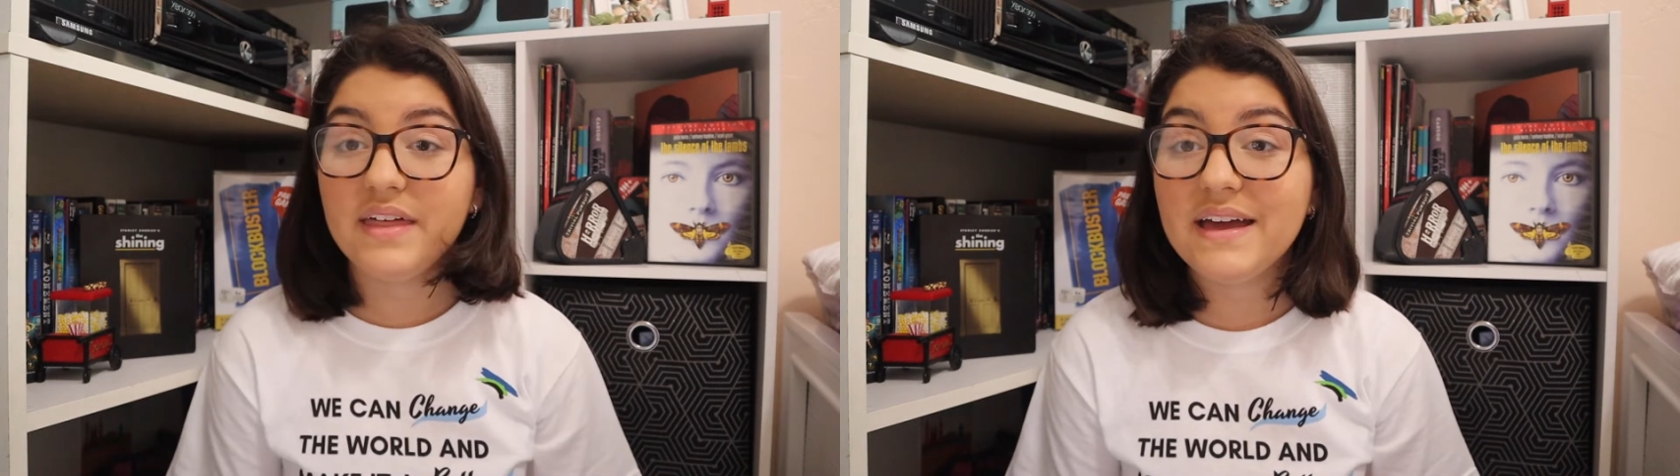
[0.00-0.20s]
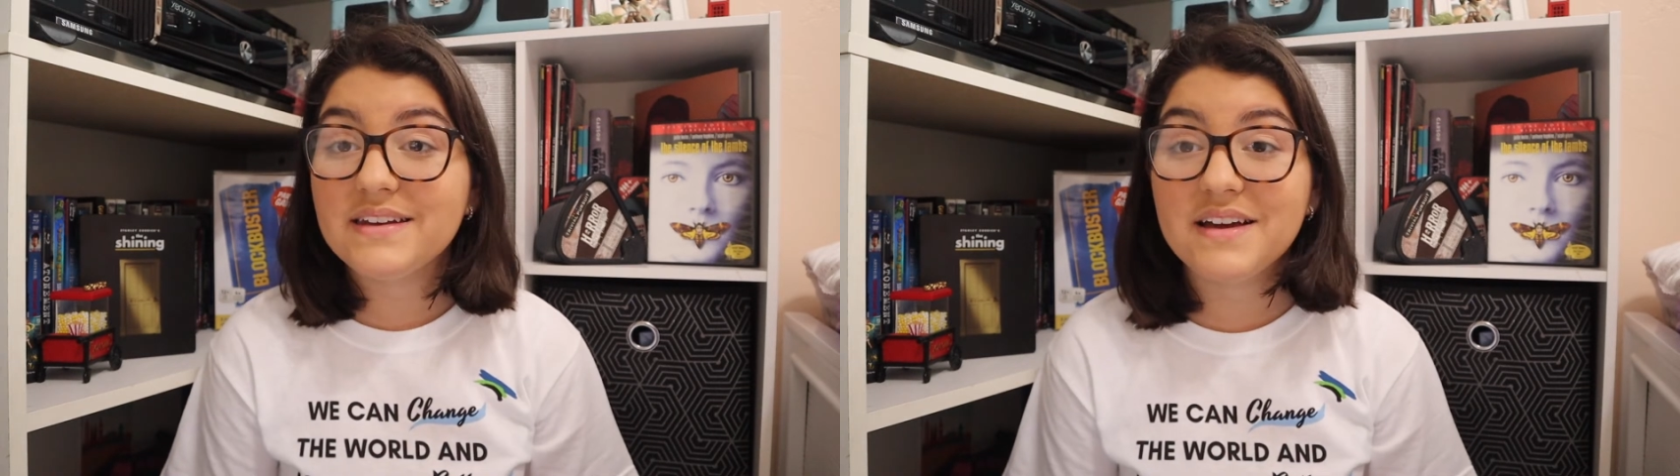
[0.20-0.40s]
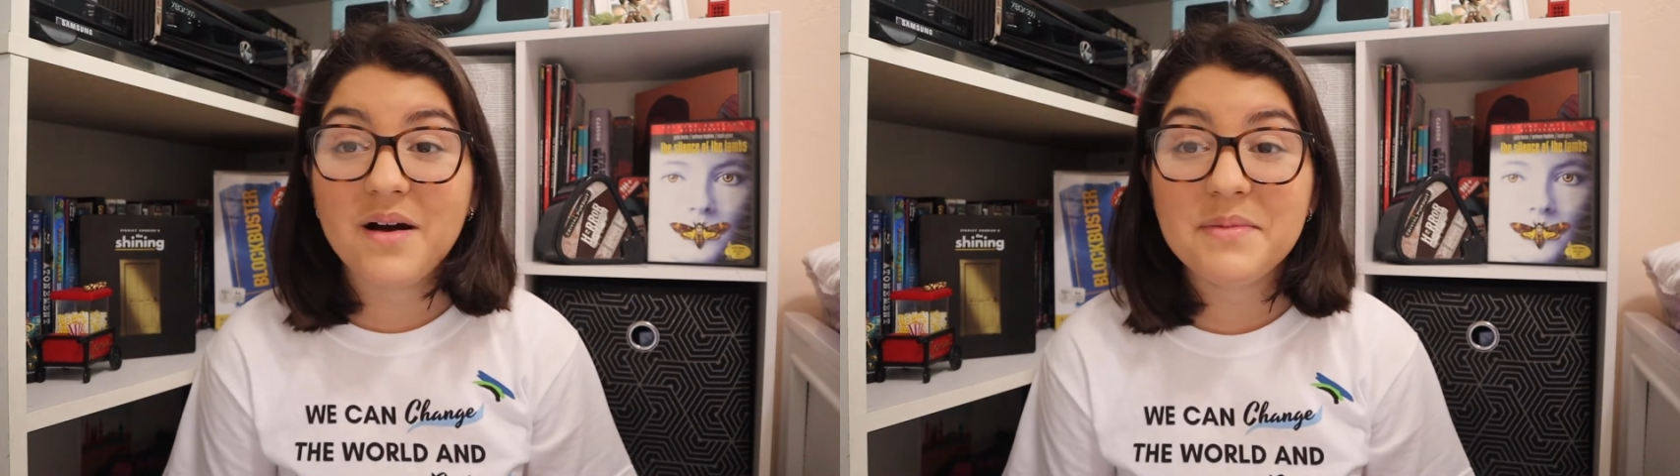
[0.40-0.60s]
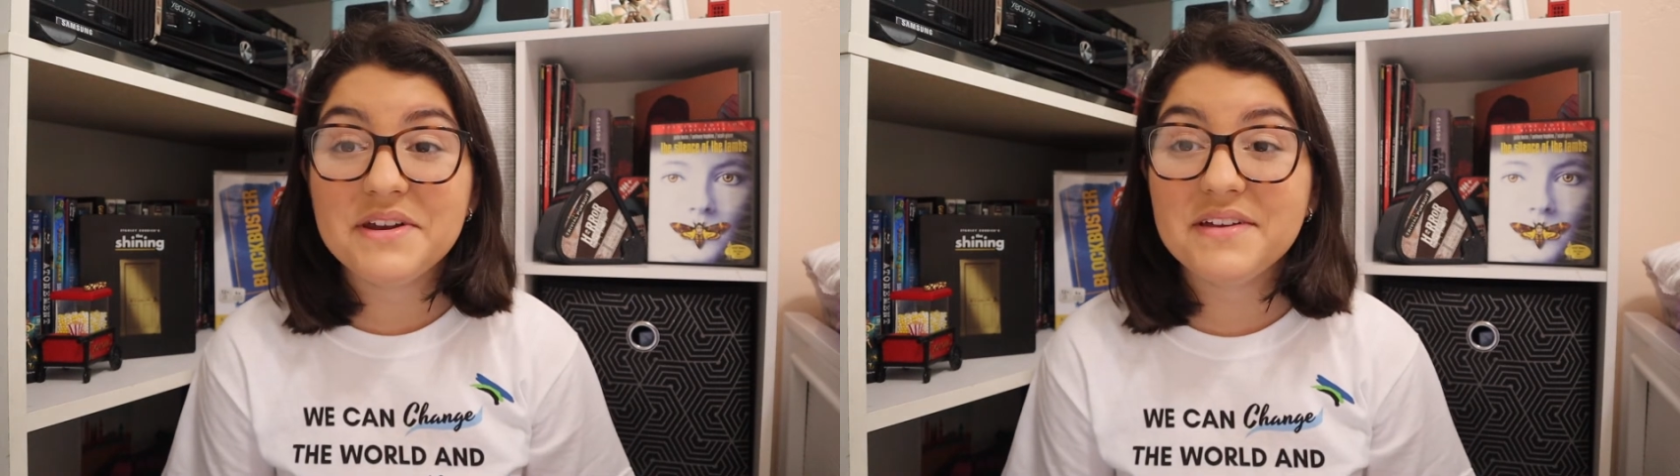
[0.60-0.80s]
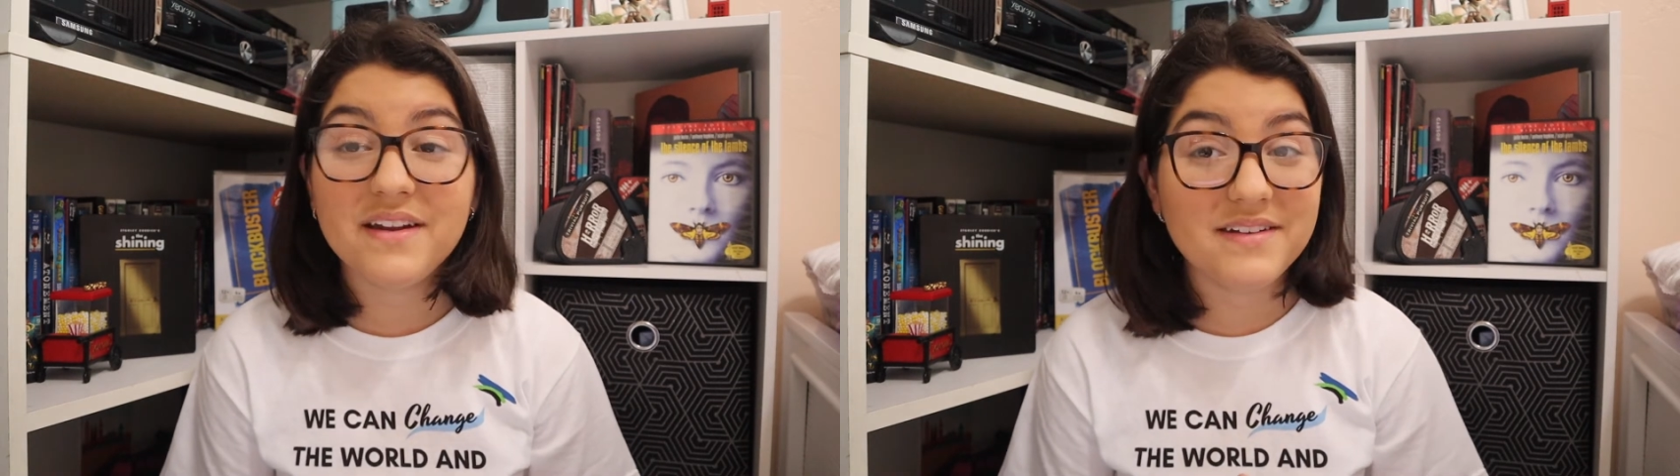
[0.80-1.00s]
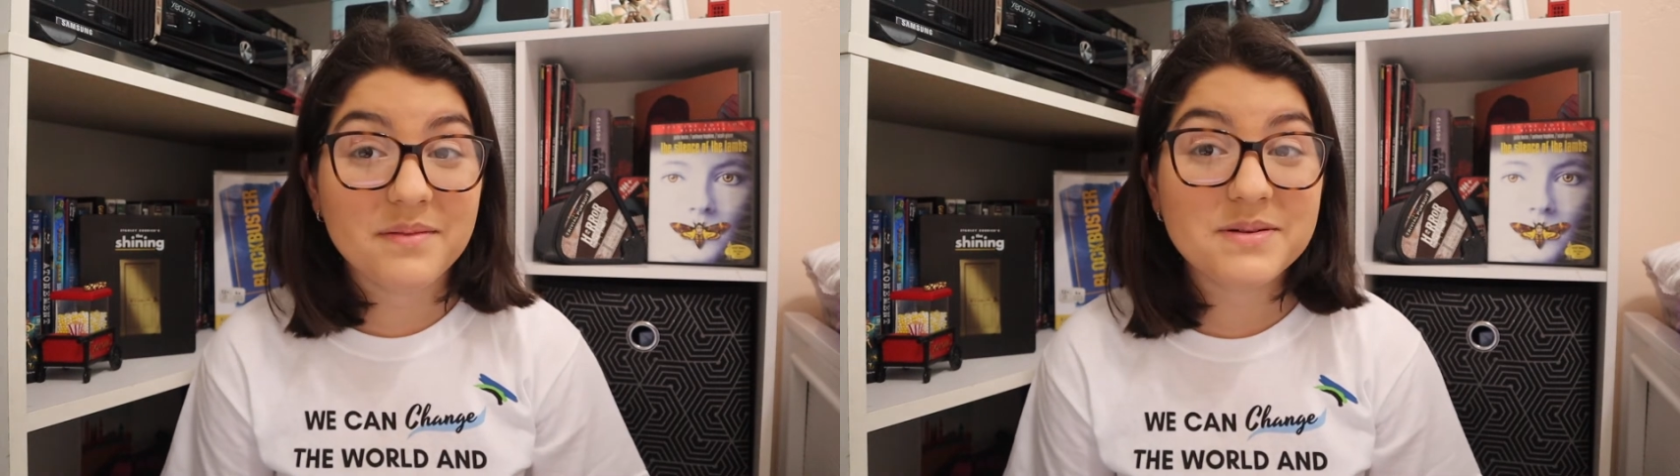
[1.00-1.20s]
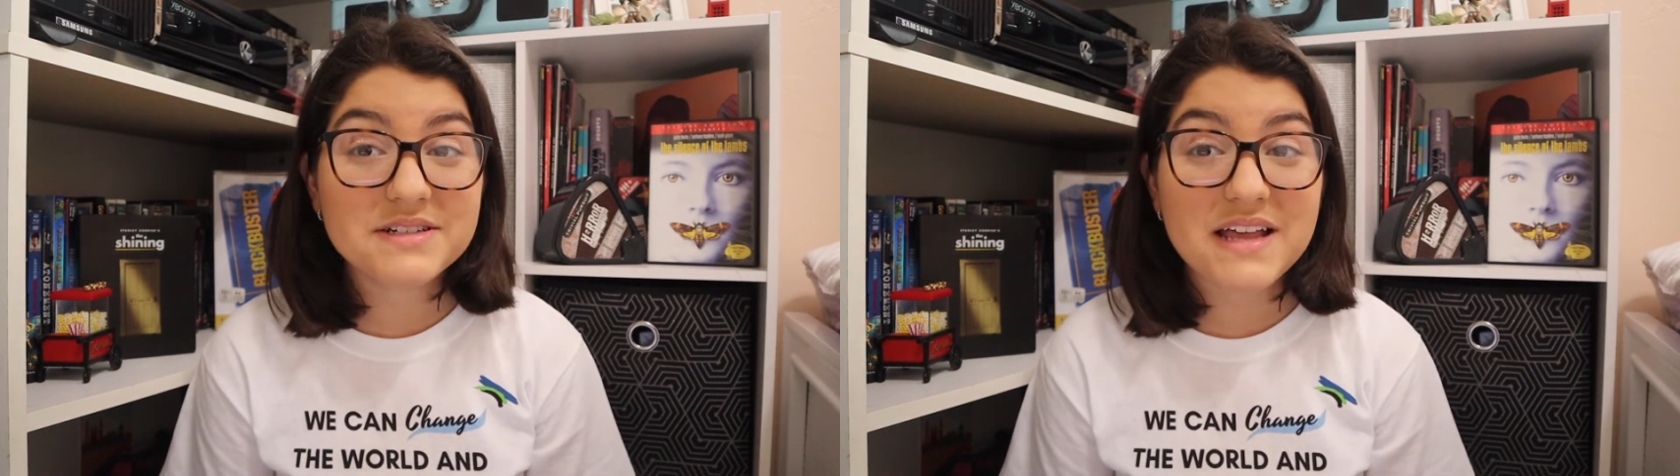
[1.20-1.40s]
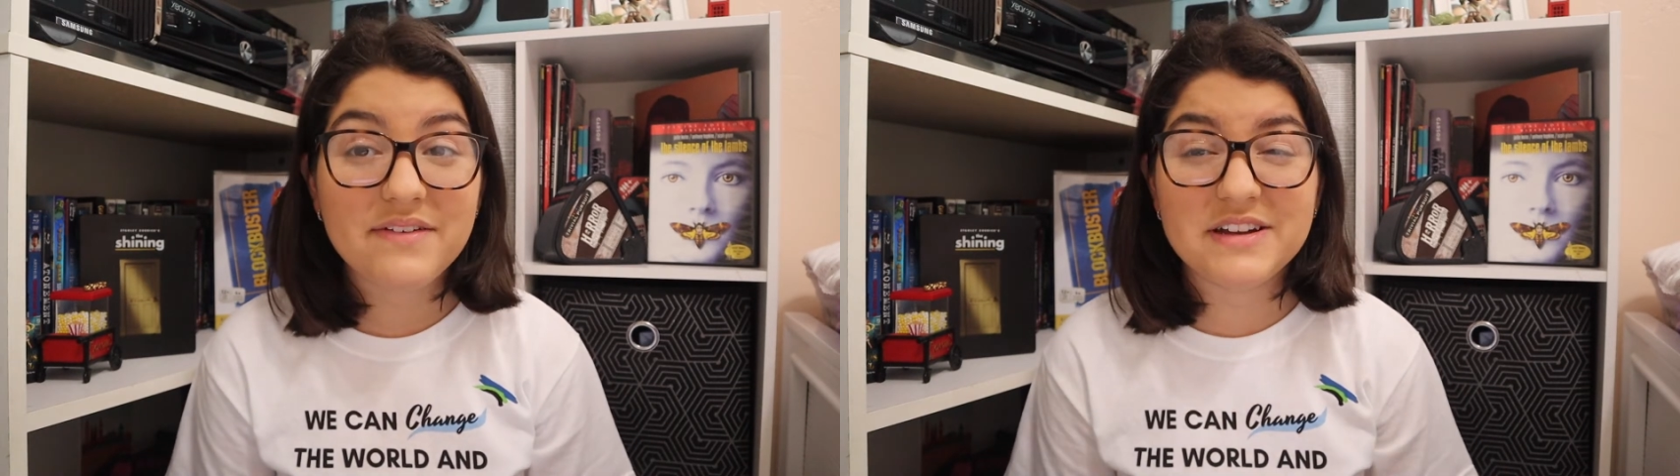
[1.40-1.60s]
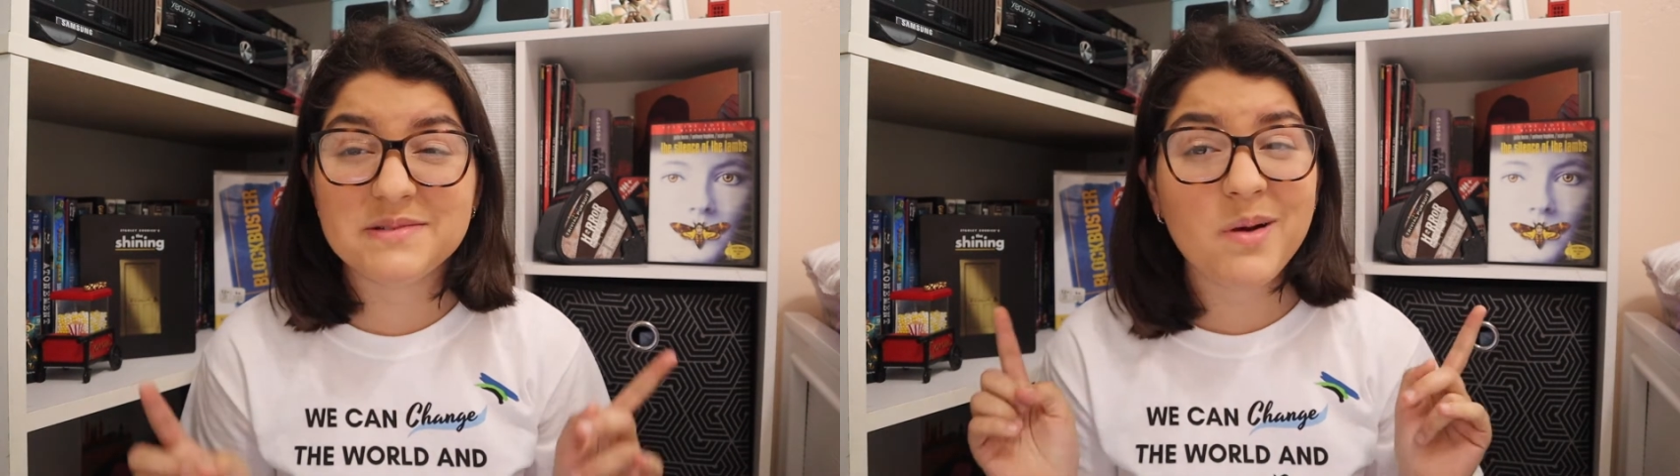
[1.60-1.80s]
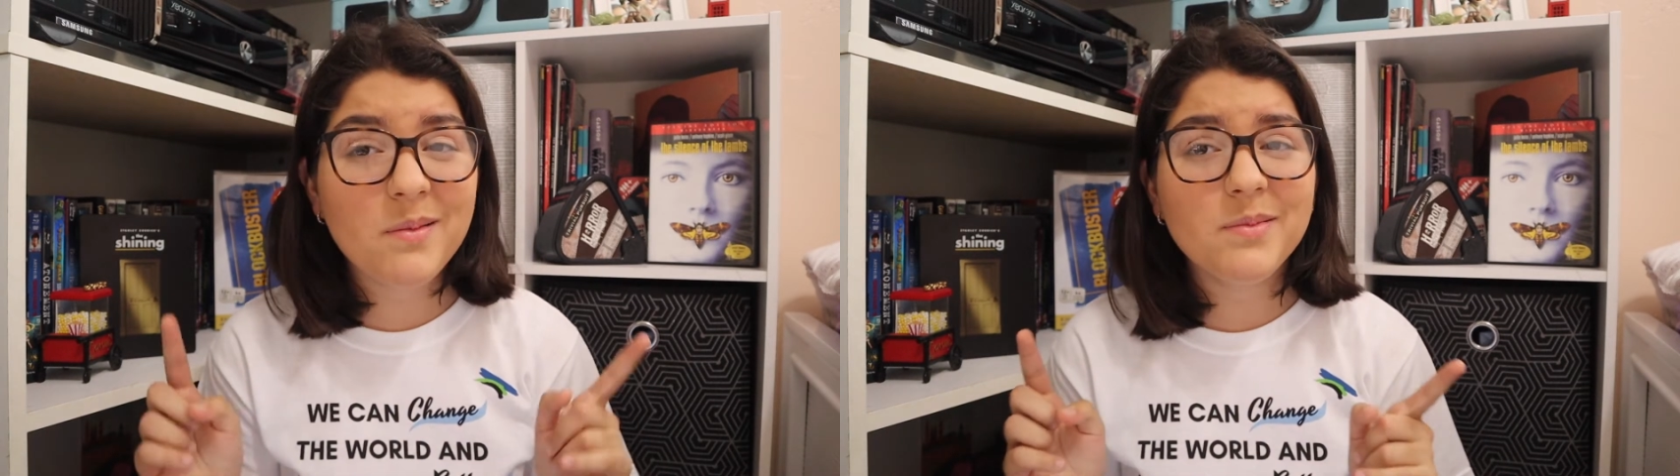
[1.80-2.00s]
Then coming in number 7 is
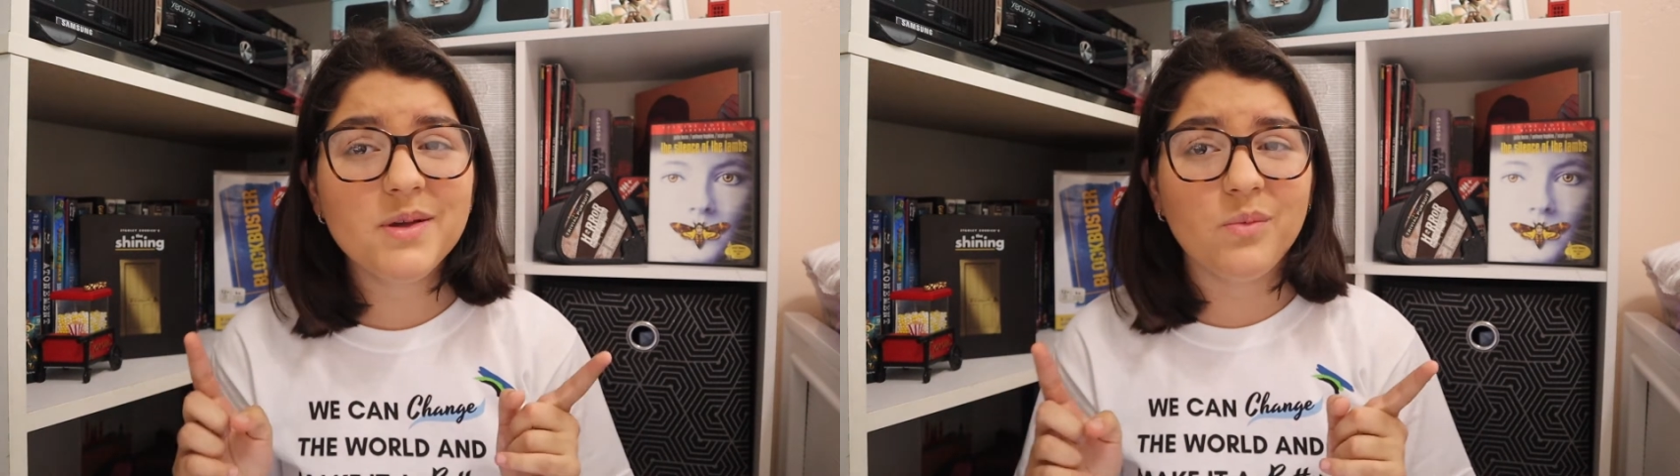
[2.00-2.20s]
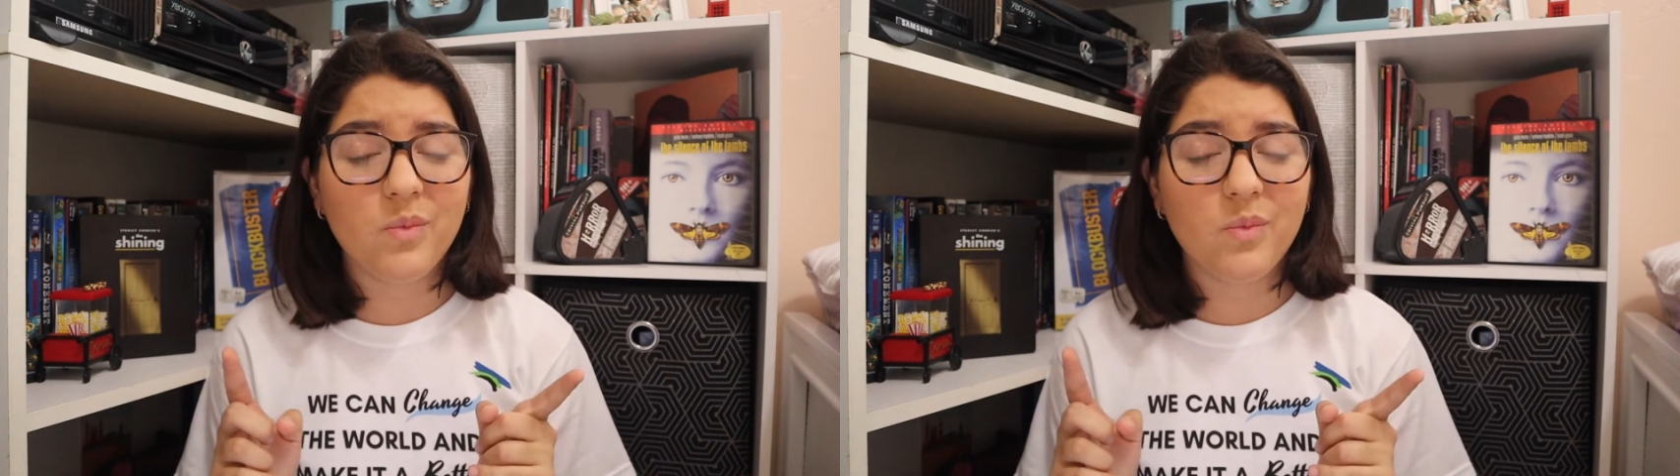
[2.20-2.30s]
probably